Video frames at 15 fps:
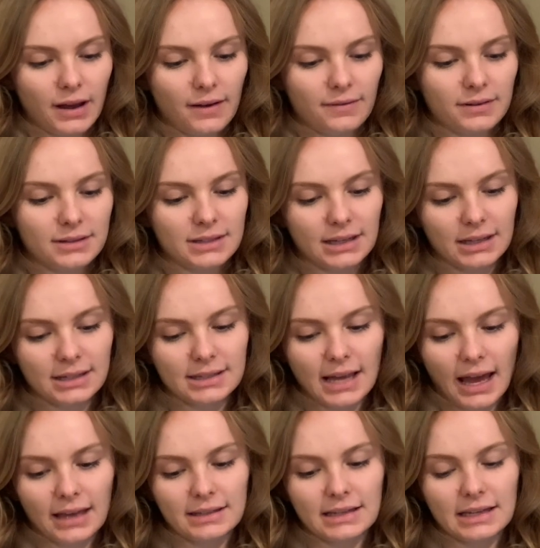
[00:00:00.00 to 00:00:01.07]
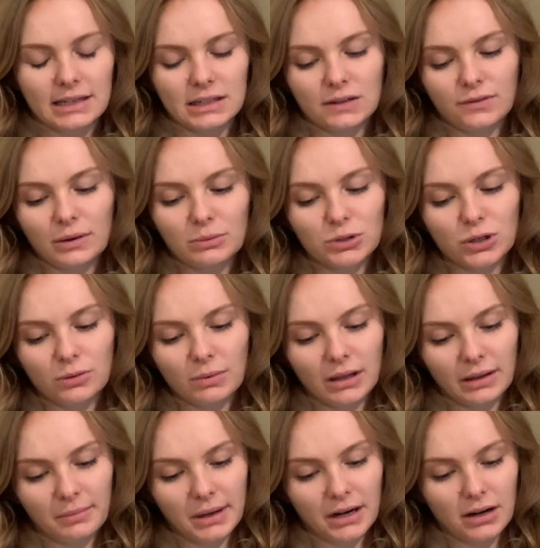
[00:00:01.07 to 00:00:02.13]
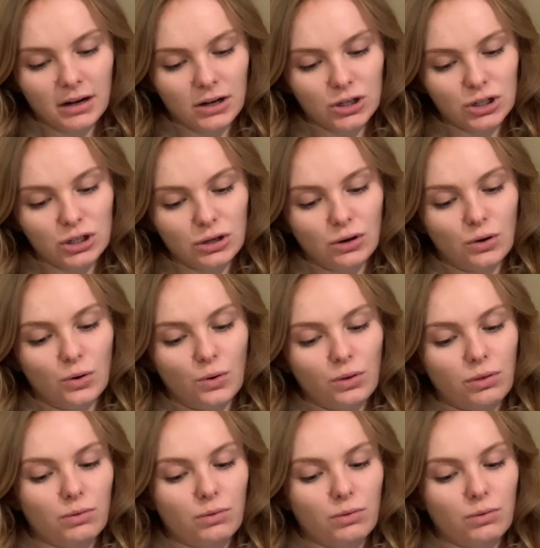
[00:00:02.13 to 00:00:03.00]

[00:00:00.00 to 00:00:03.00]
6 sizes from 2 millimeter to